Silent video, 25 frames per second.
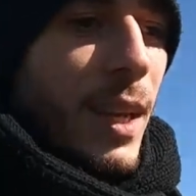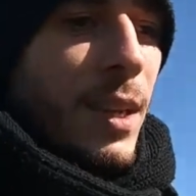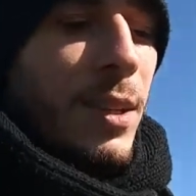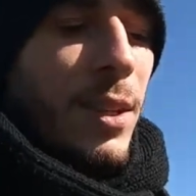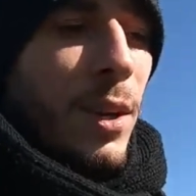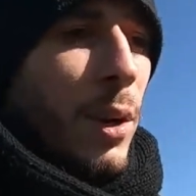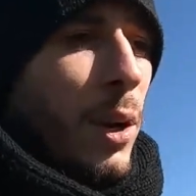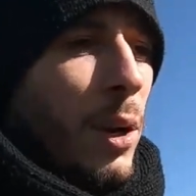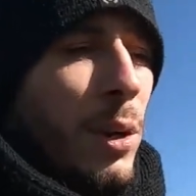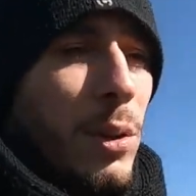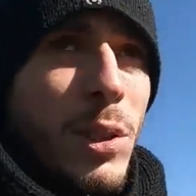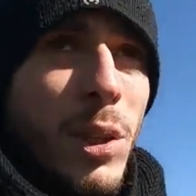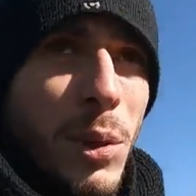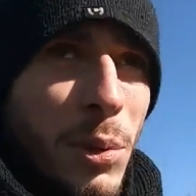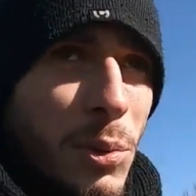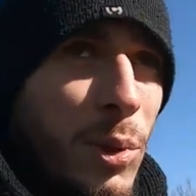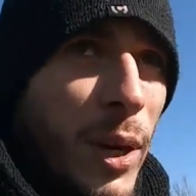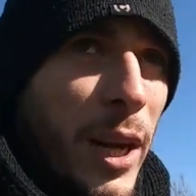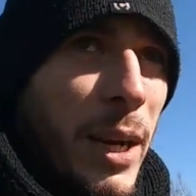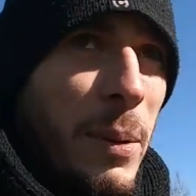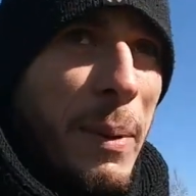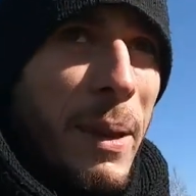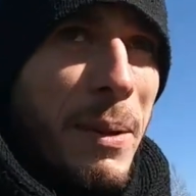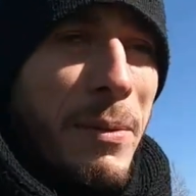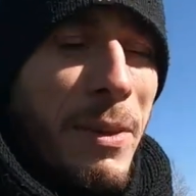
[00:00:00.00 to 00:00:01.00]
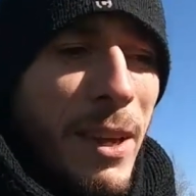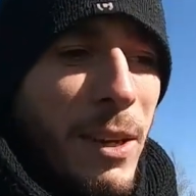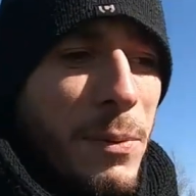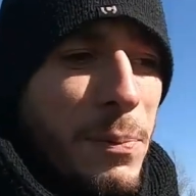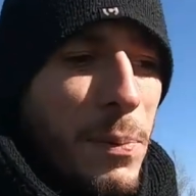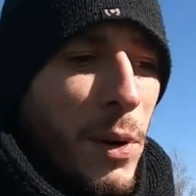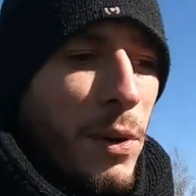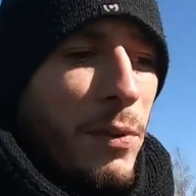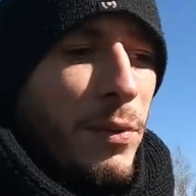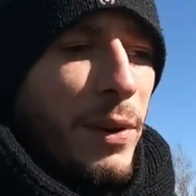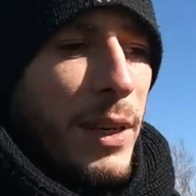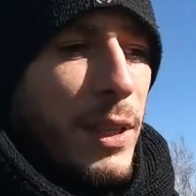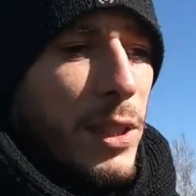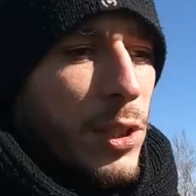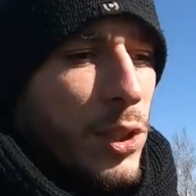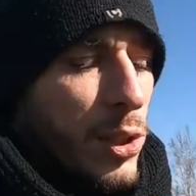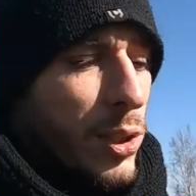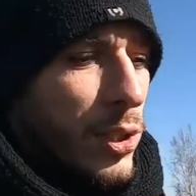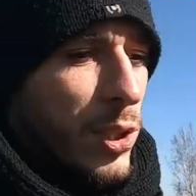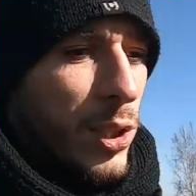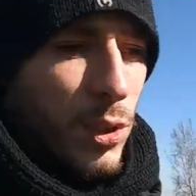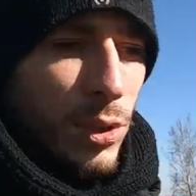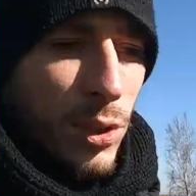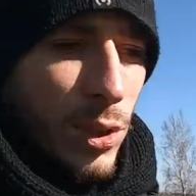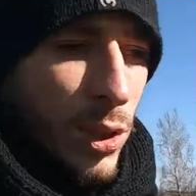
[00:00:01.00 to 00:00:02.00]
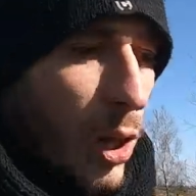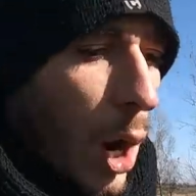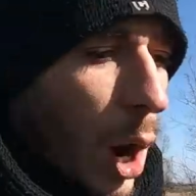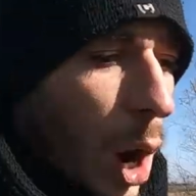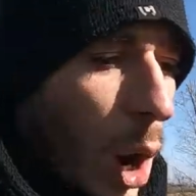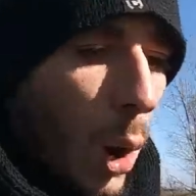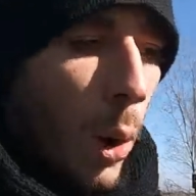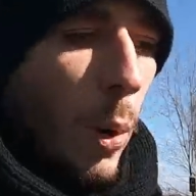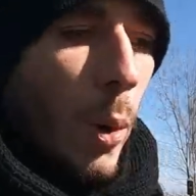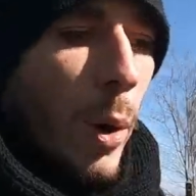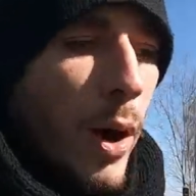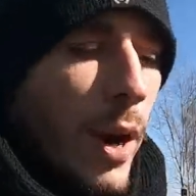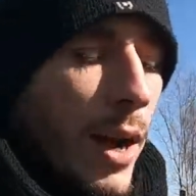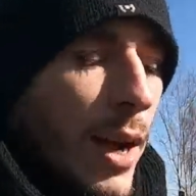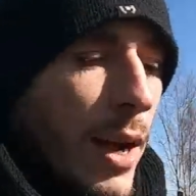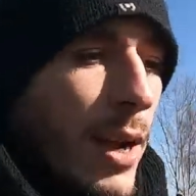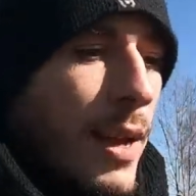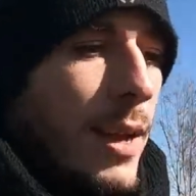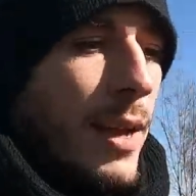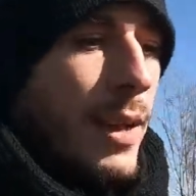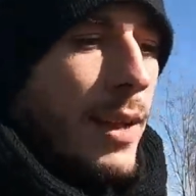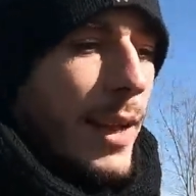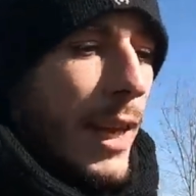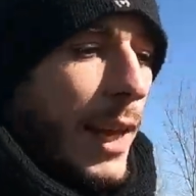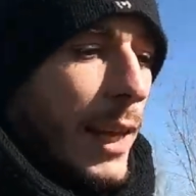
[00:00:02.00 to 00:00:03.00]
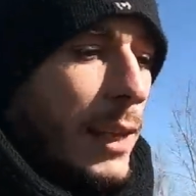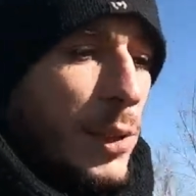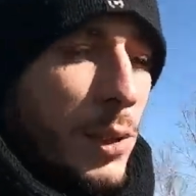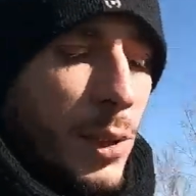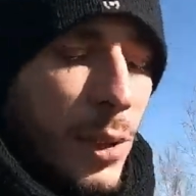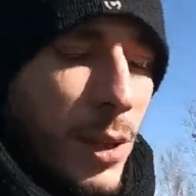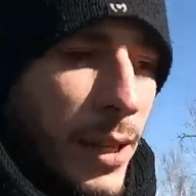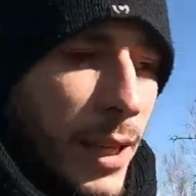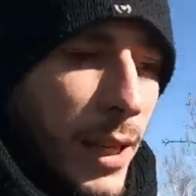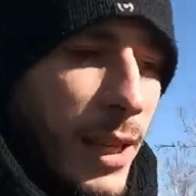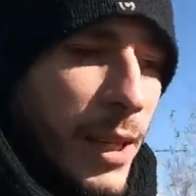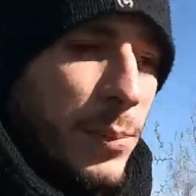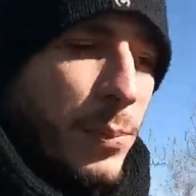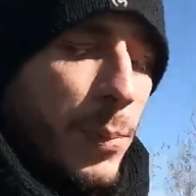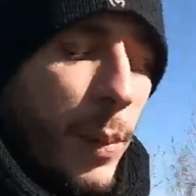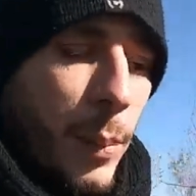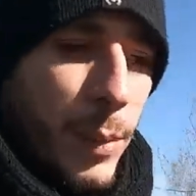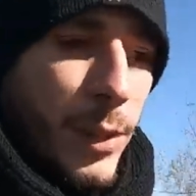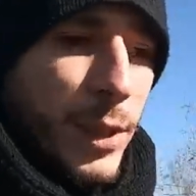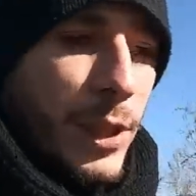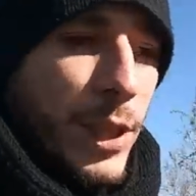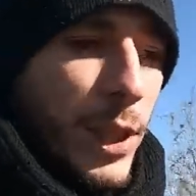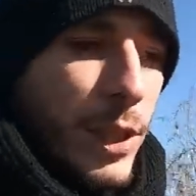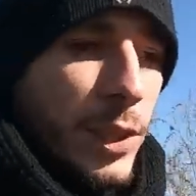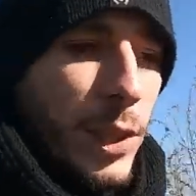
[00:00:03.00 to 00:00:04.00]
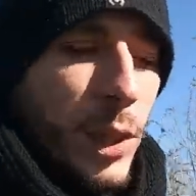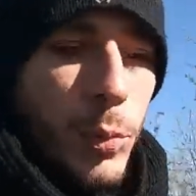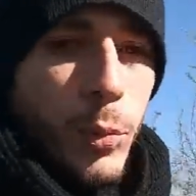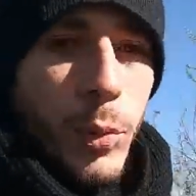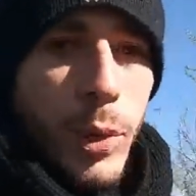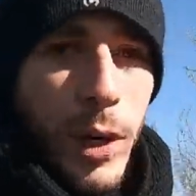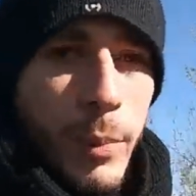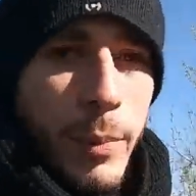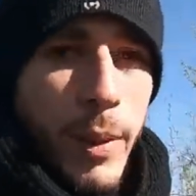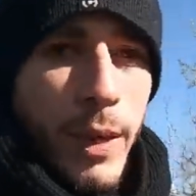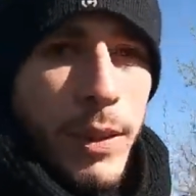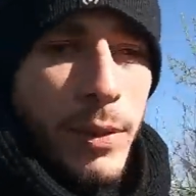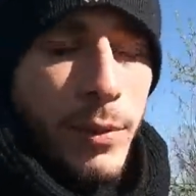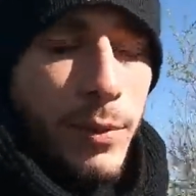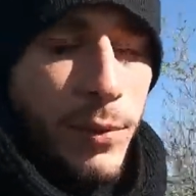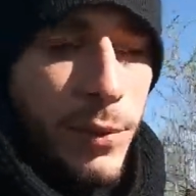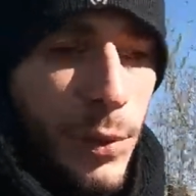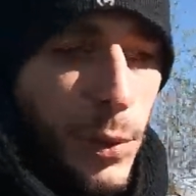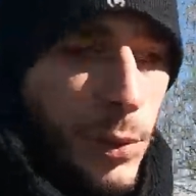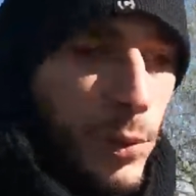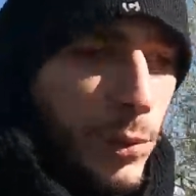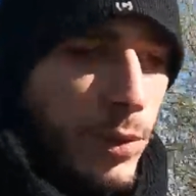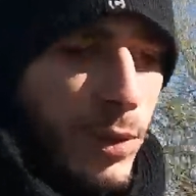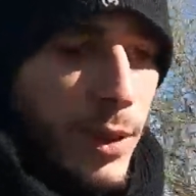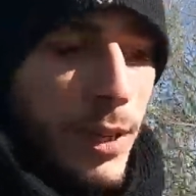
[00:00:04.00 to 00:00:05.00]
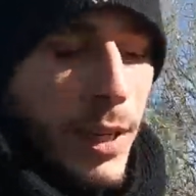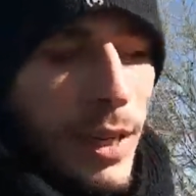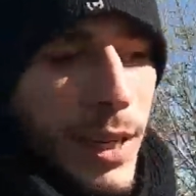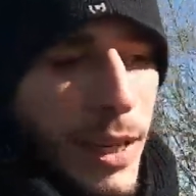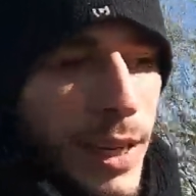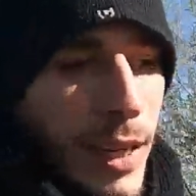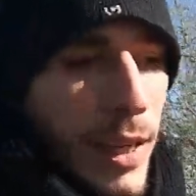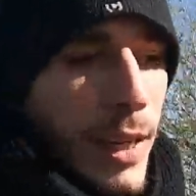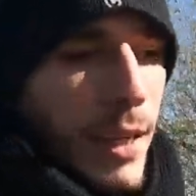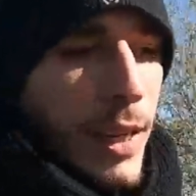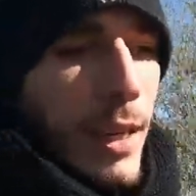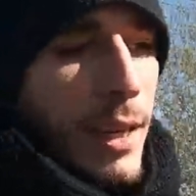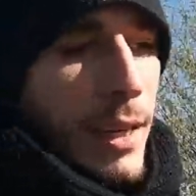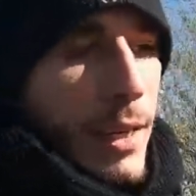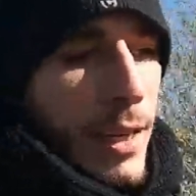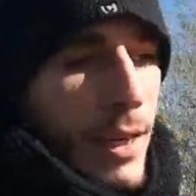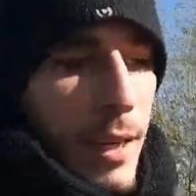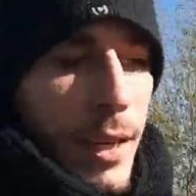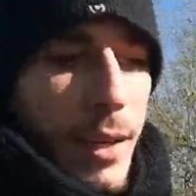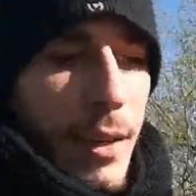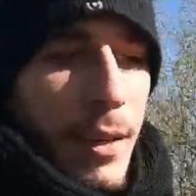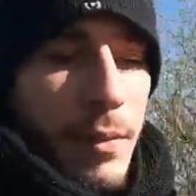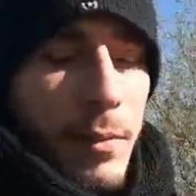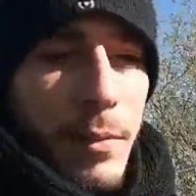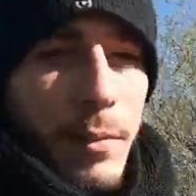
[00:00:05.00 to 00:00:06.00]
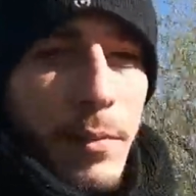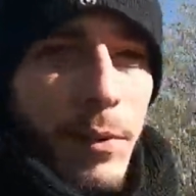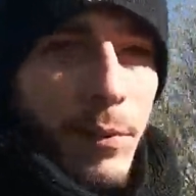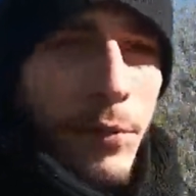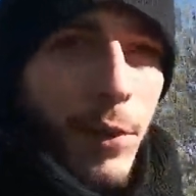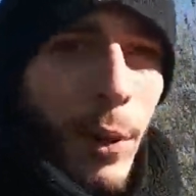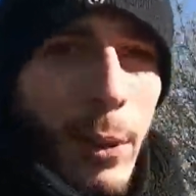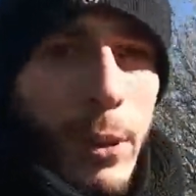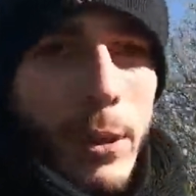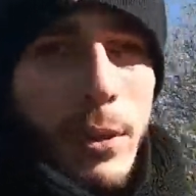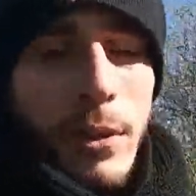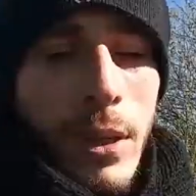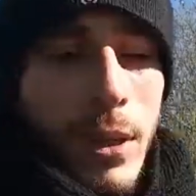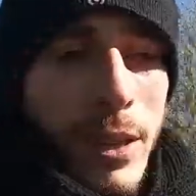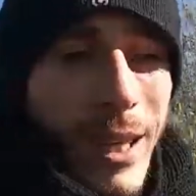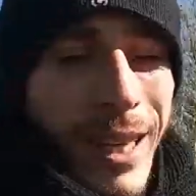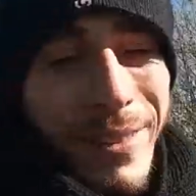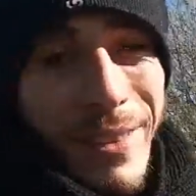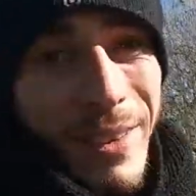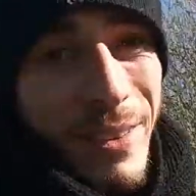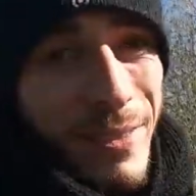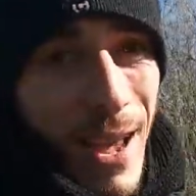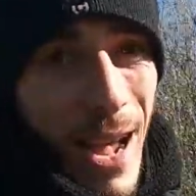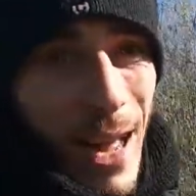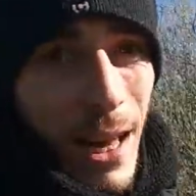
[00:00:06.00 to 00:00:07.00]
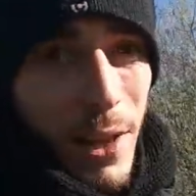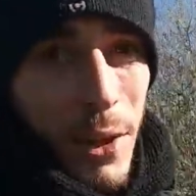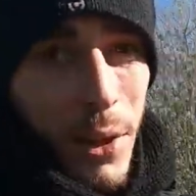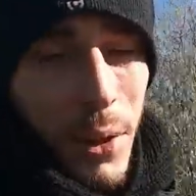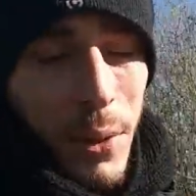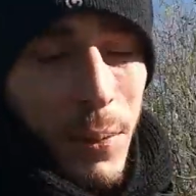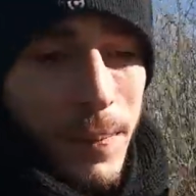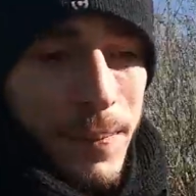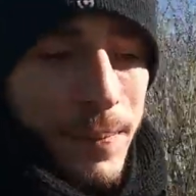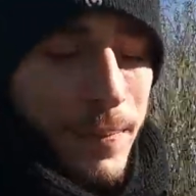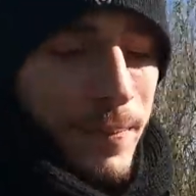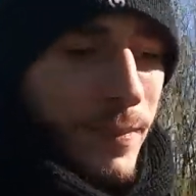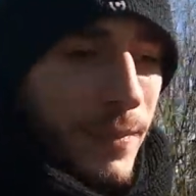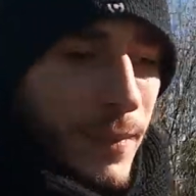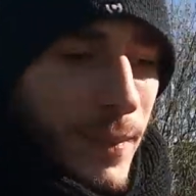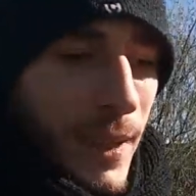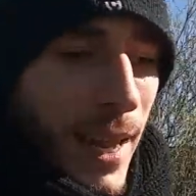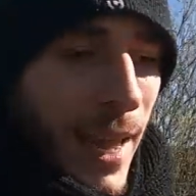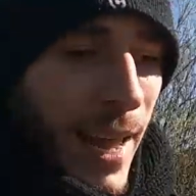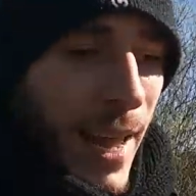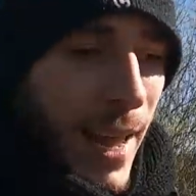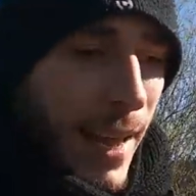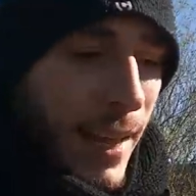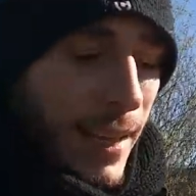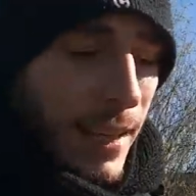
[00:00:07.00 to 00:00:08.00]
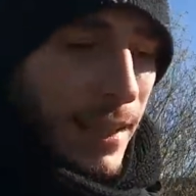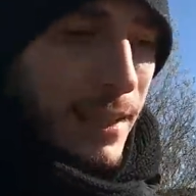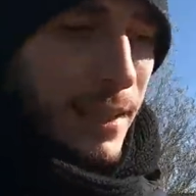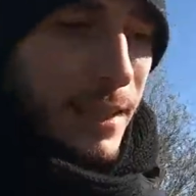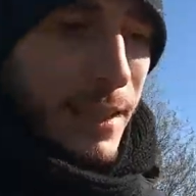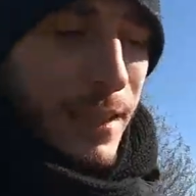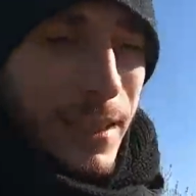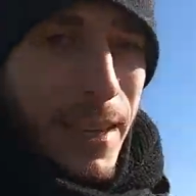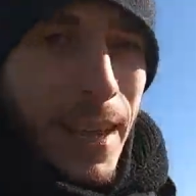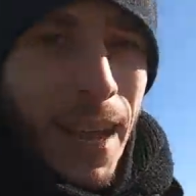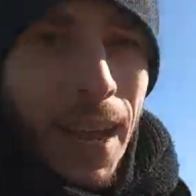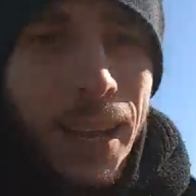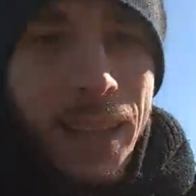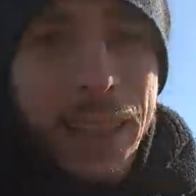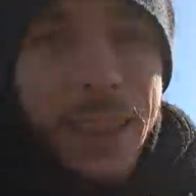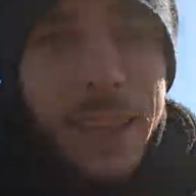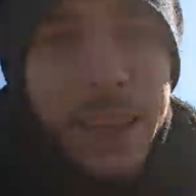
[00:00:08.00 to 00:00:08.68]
So you know, don't try to make things perfect. Just just go and do things, publish it, don't worry about the views focus on giving value. And yeah, I